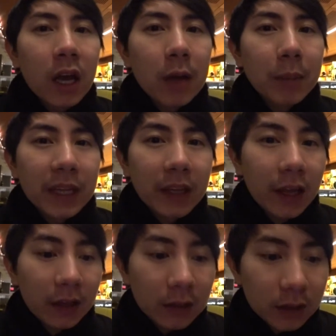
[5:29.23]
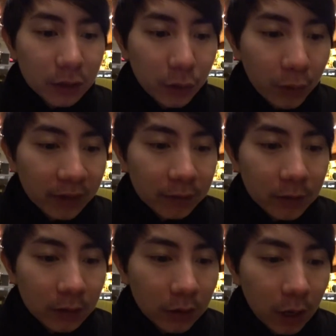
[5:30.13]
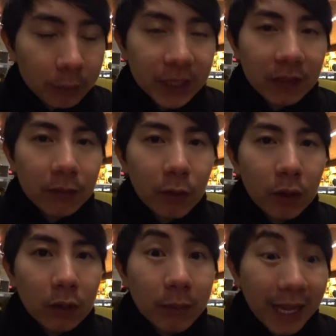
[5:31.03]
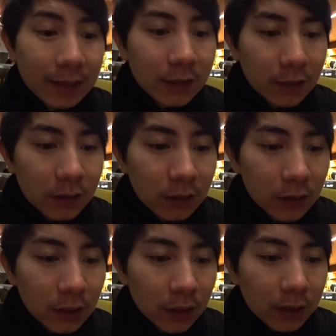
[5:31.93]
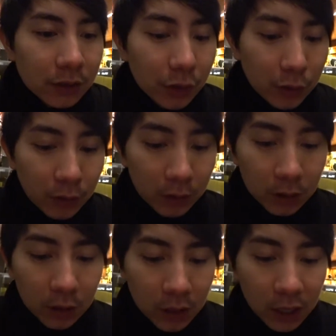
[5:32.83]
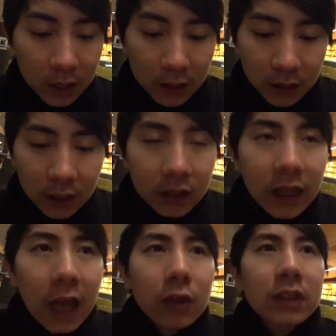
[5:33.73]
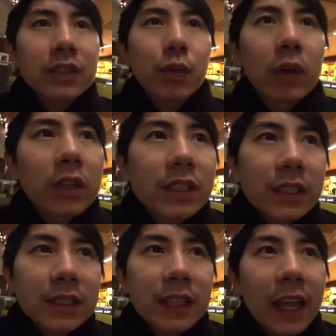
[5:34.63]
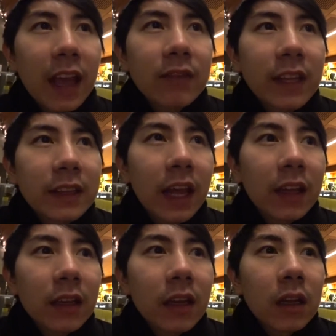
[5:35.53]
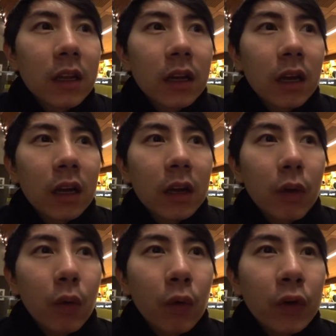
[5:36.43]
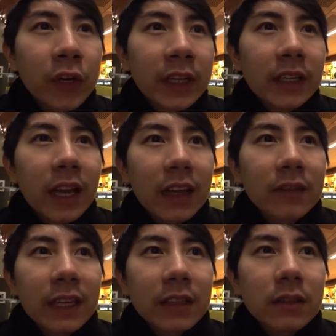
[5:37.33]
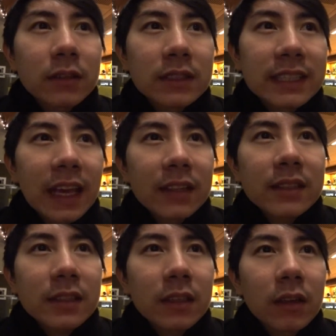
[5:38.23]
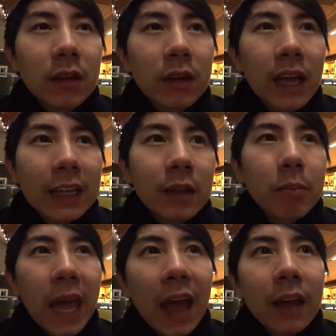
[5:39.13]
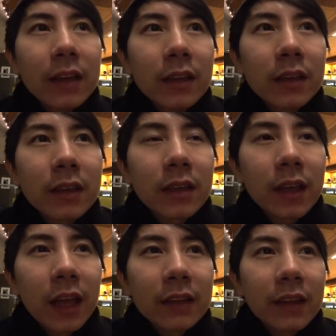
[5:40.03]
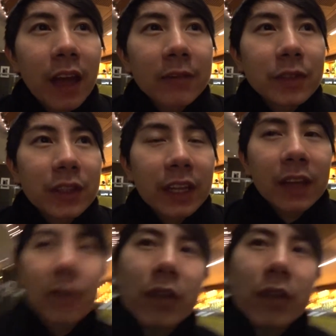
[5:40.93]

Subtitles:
but yeah, opting for pasta. So how this works is they have like that ordering kind of like desk at the back, and then after they give you